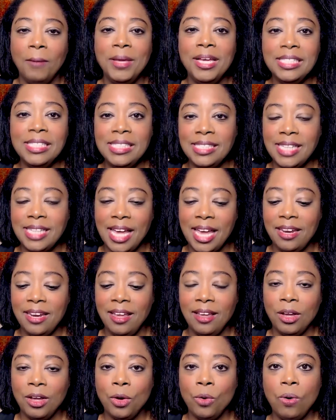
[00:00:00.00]
Um, he
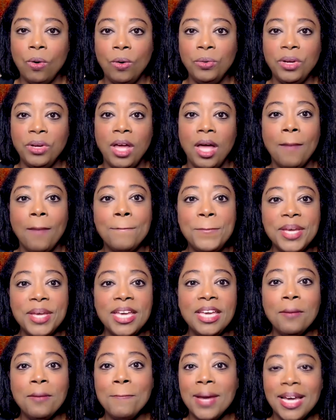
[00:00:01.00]
said, quote,
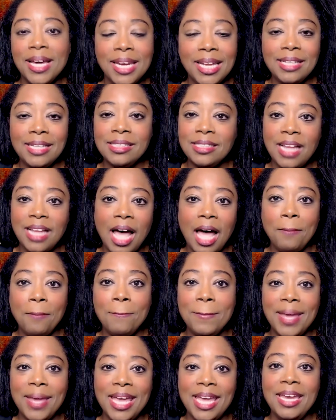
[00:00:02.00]
big money is not
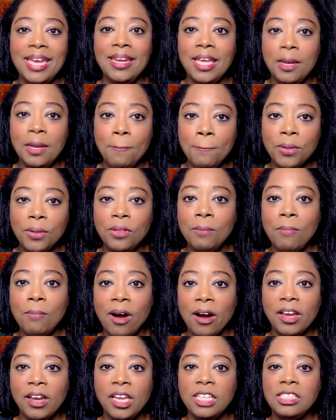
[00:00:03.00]
made in bull
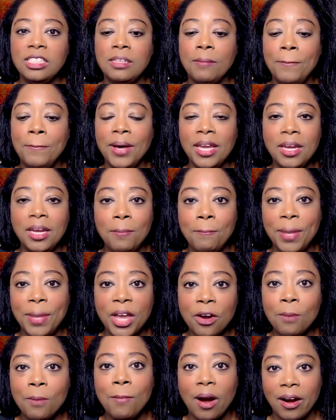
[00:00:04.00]
markets, but in
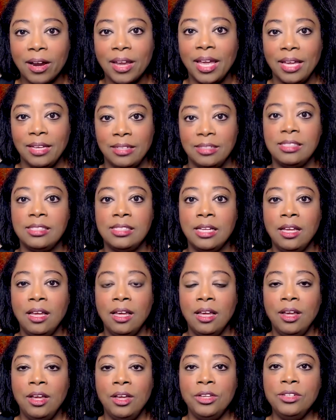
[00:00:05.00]
bear markets.
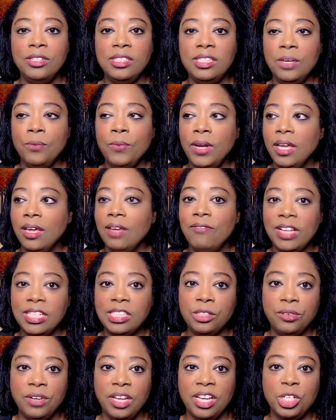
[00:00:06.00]
You see, winning
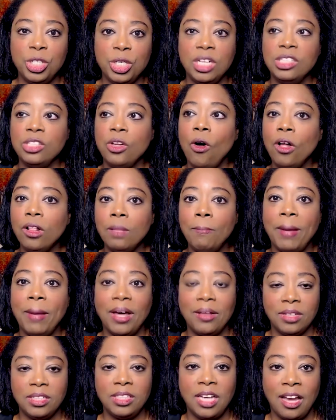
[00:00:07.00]
Investor Nation is all
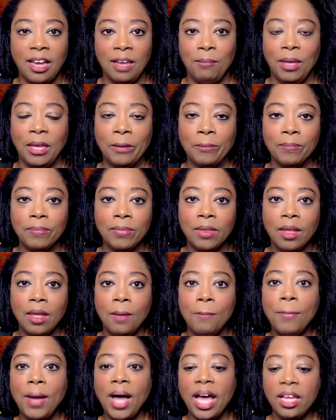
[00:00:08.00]
about the timing.
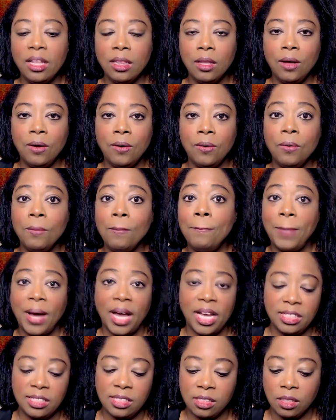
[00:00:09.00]
Buy low,
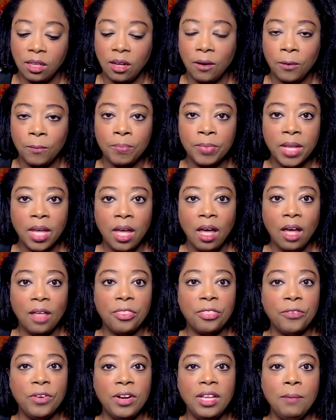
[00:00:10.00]
buy slow.
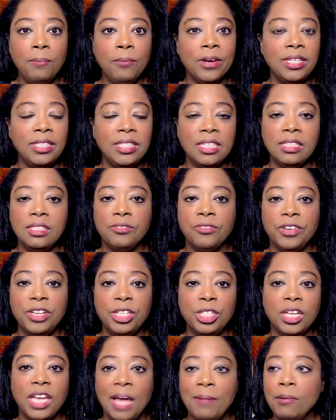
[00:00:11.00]
Uh, 3D printing's
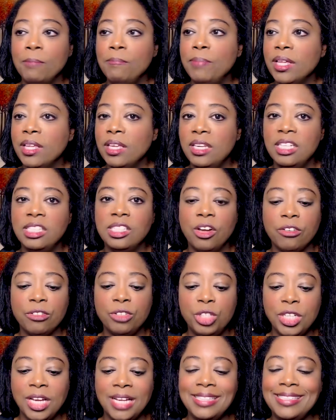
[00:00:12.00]
reach and capabilities
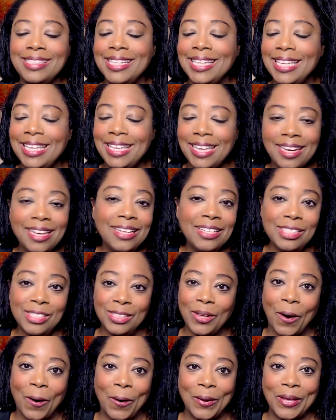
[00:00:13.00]
are just getting
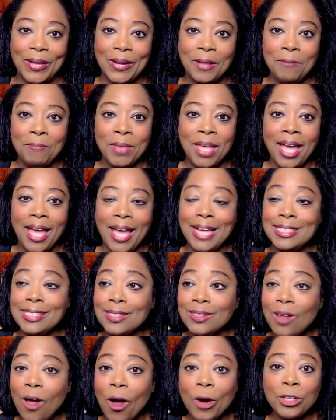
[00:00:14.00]
started
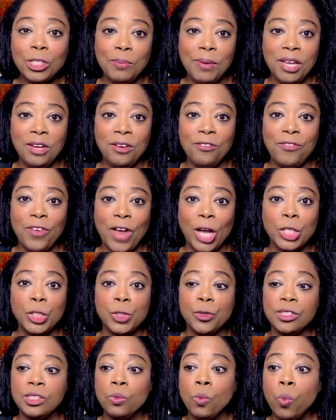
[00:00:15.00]
as large
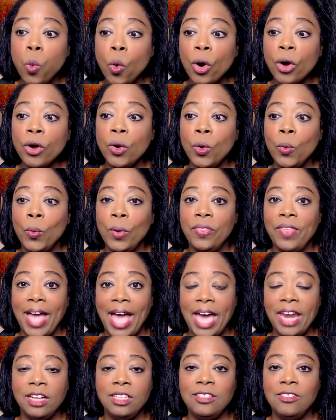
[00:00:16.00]
manufacturers work with
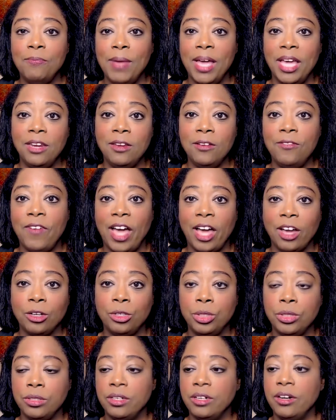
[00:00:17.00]
additive
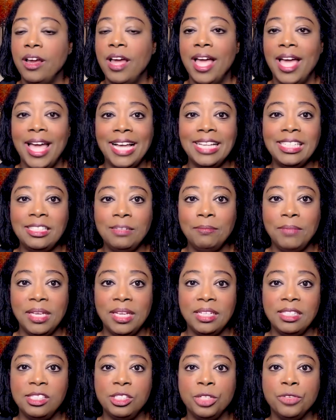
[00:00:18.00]
manufacturer
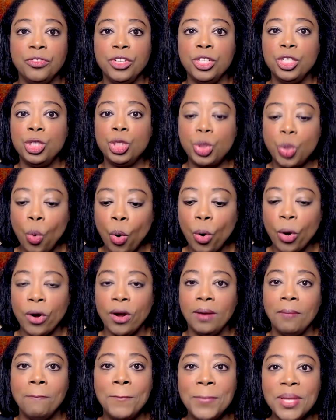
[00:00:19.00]
SMEs to
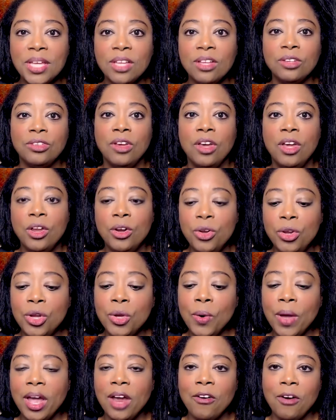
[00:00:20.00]
reshore and build
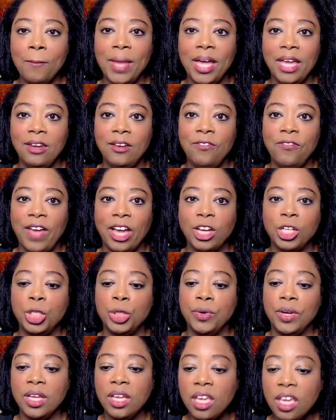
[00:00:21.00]
new era
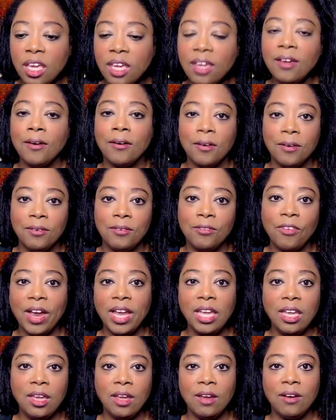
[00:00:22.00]
manufacturing here,
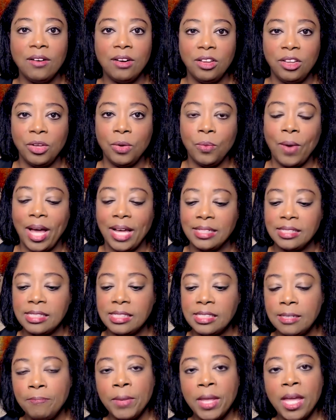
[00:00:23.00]
right here in the
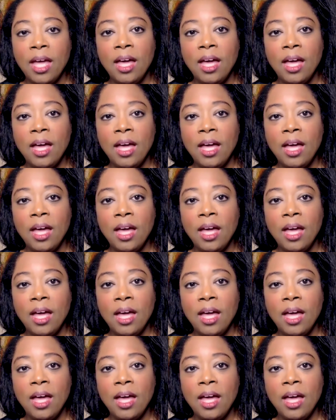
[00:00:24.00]
US.